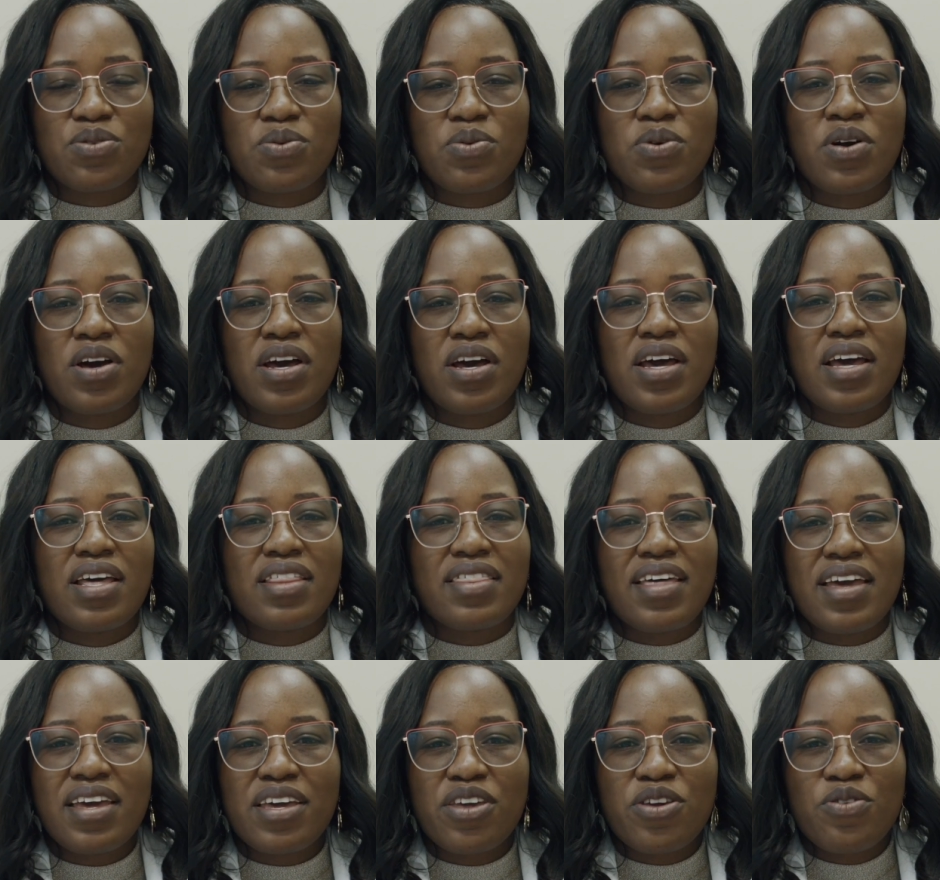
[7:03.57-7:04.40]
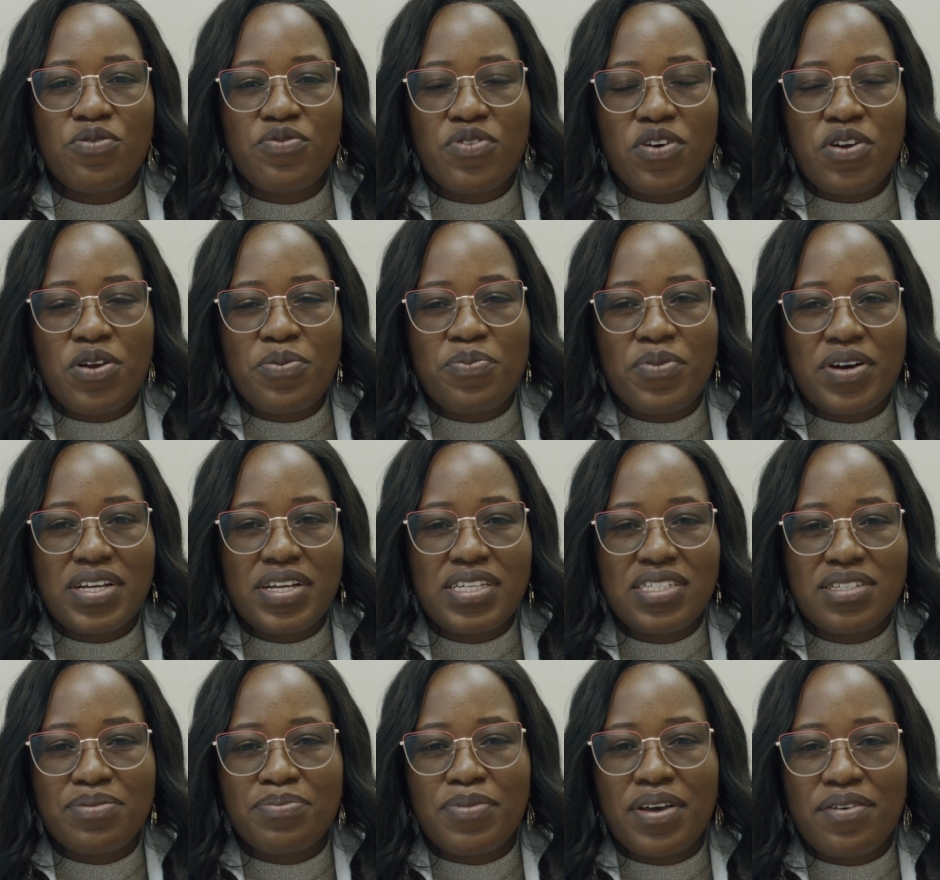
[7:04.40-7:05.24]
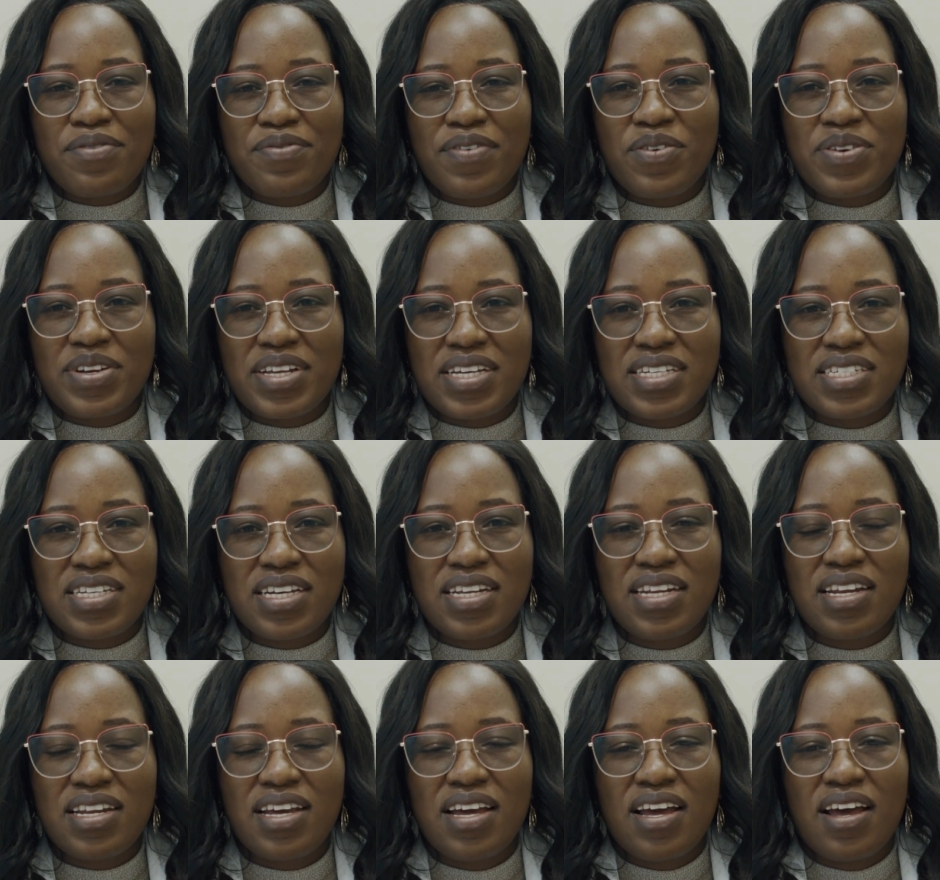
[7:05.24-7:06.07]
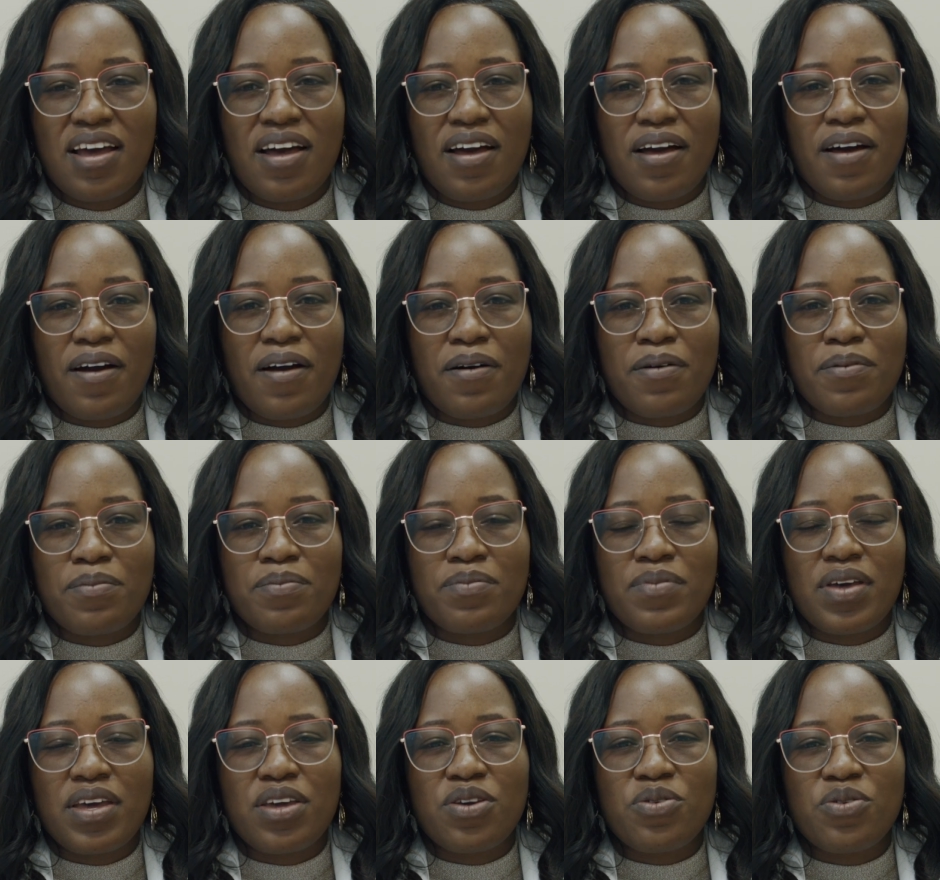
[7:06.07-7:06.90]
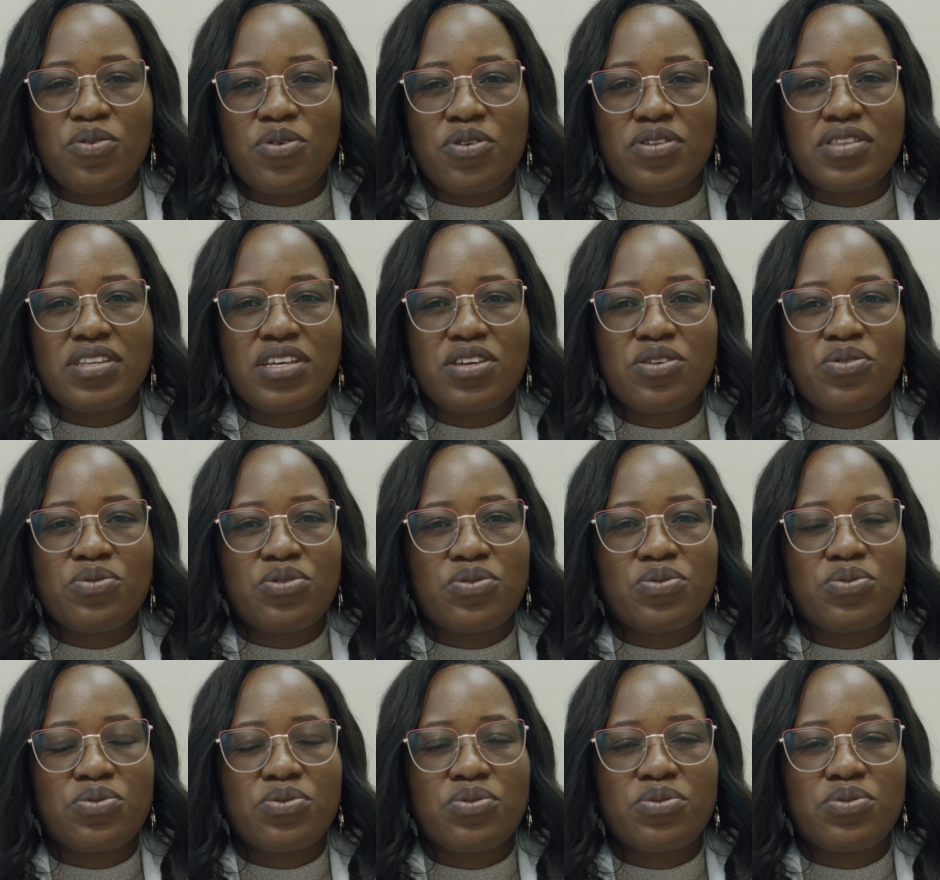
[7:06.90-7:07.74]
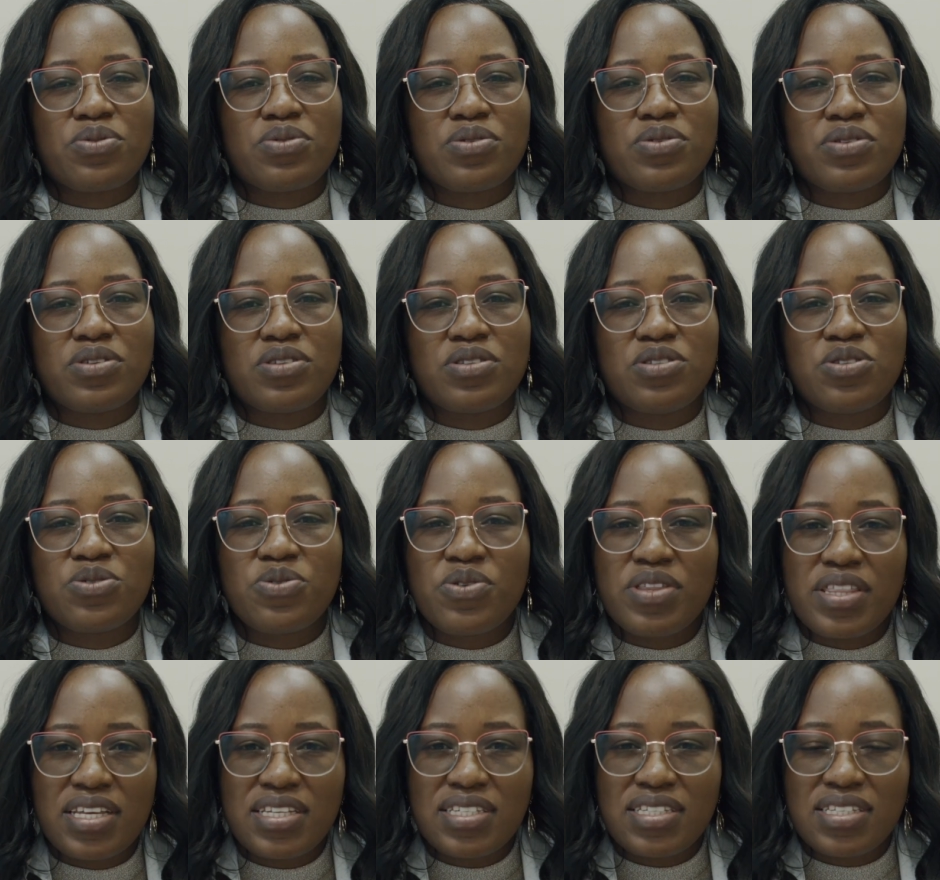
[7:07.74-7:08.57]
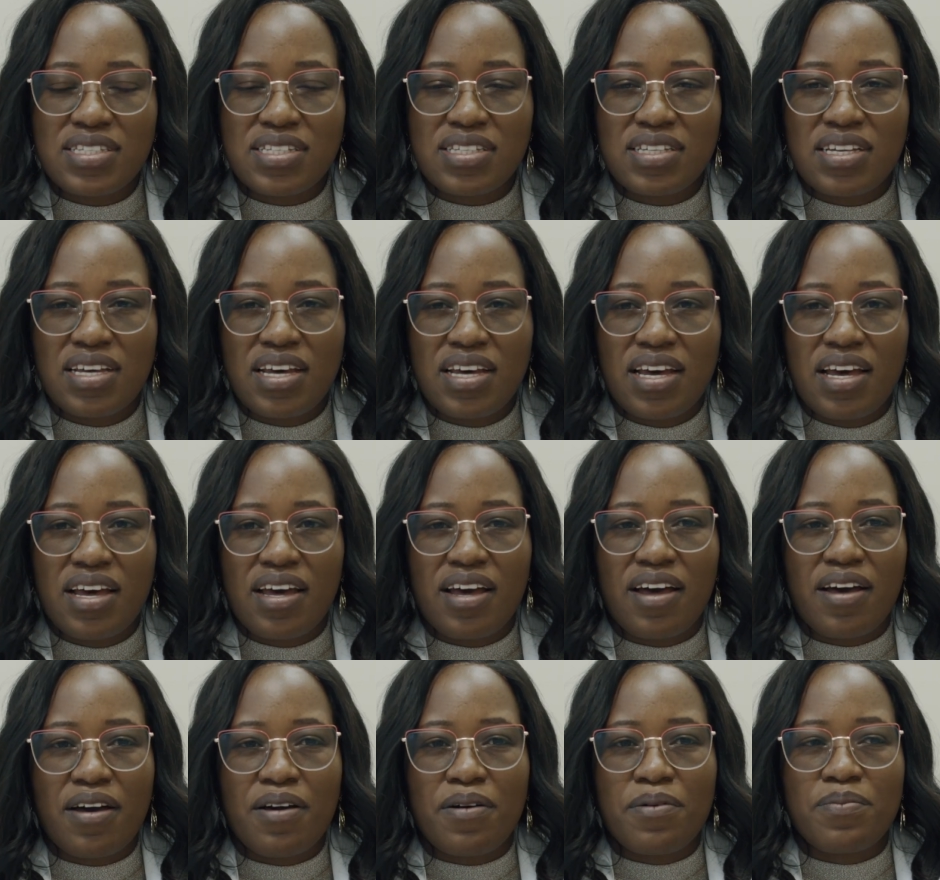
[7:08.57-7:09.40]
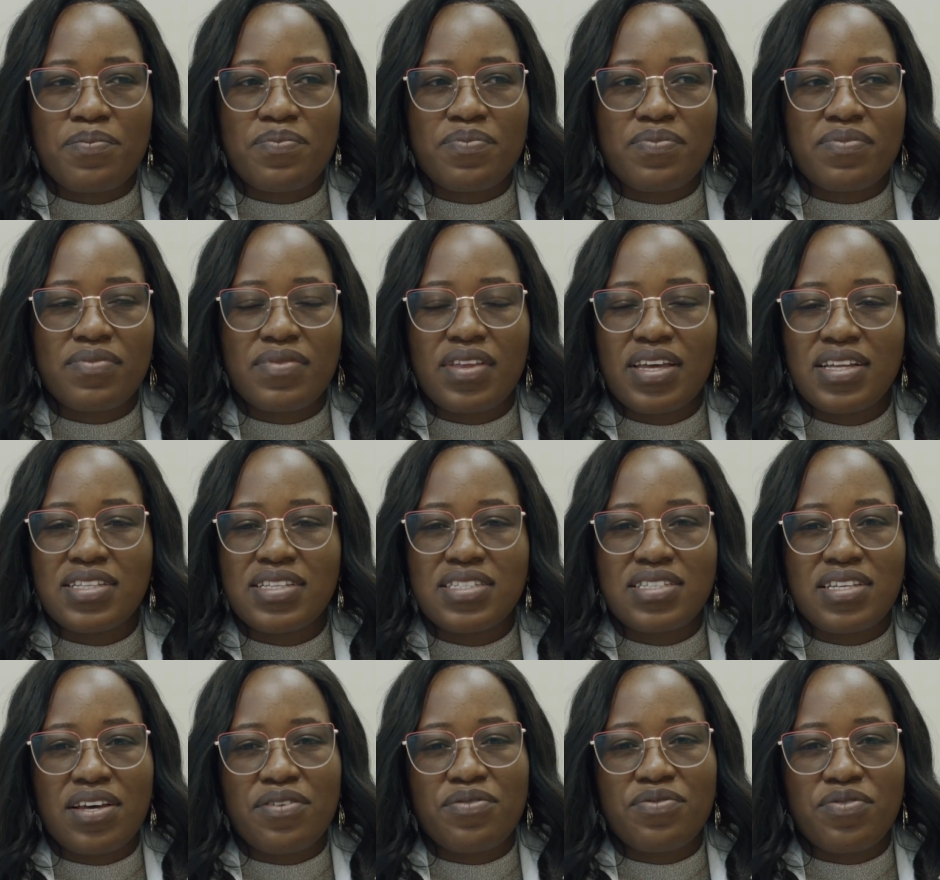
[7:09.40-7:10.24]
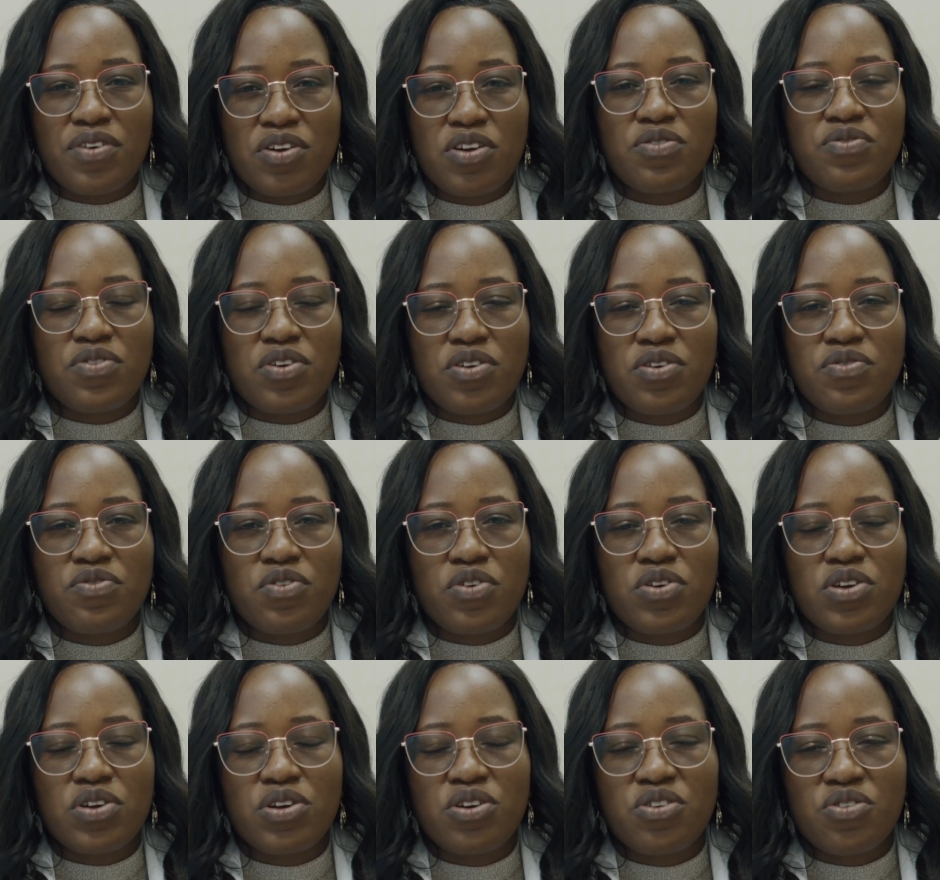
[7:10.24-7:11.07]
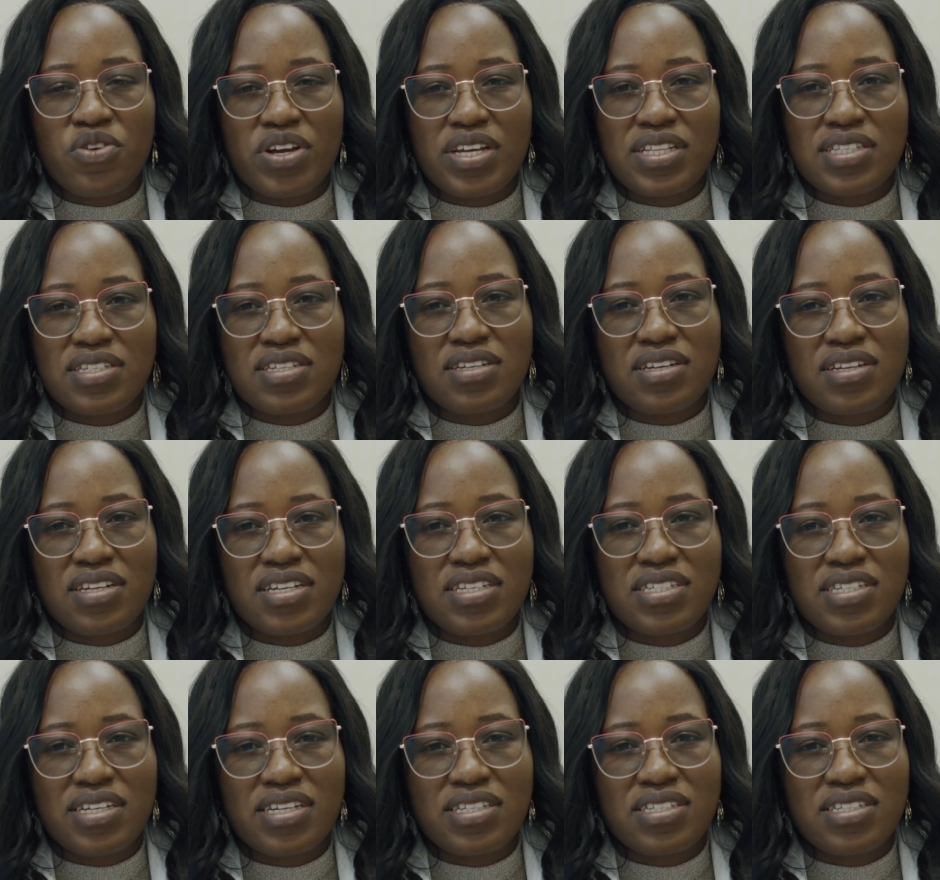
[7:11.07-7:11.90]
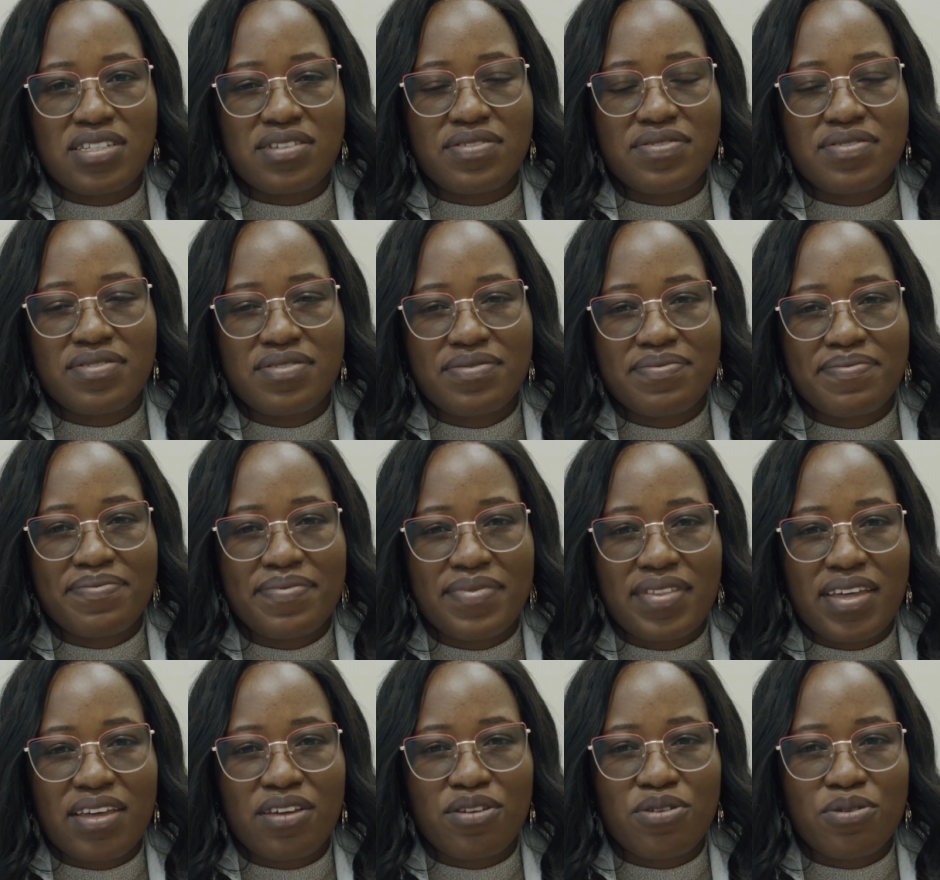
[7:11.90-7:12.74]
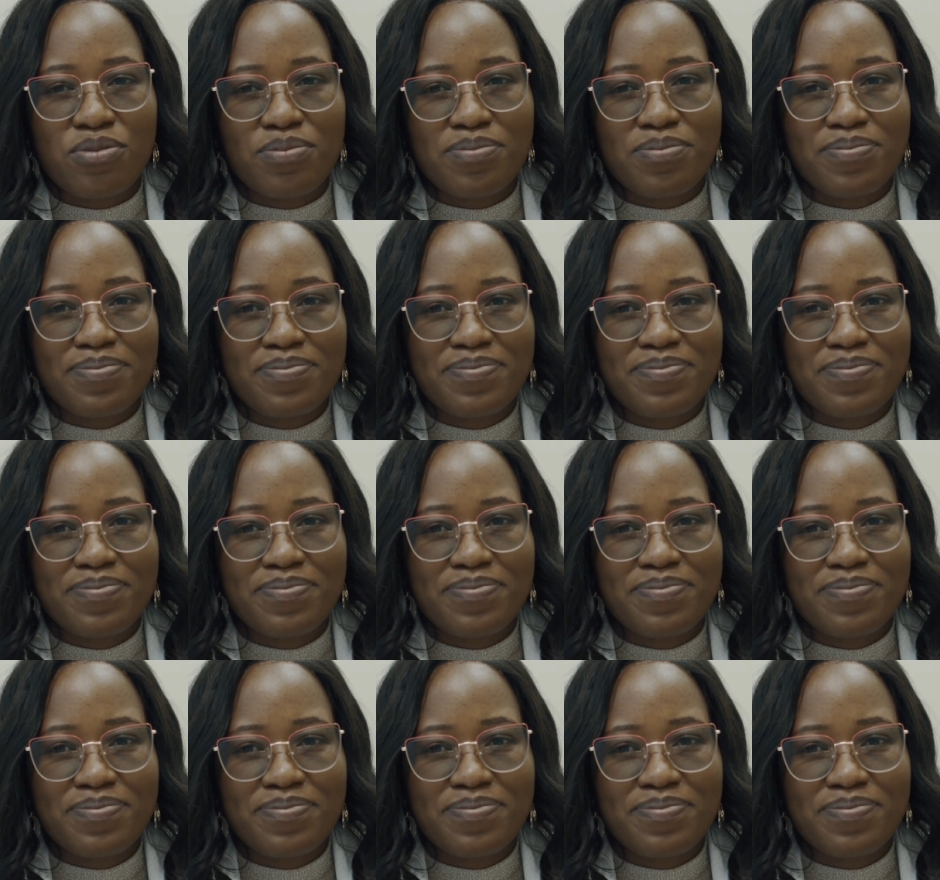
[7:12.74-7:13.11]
So thank you very much, Merck Foundation. May you continue to do this. It's a very, very, very great initiative. Thank you.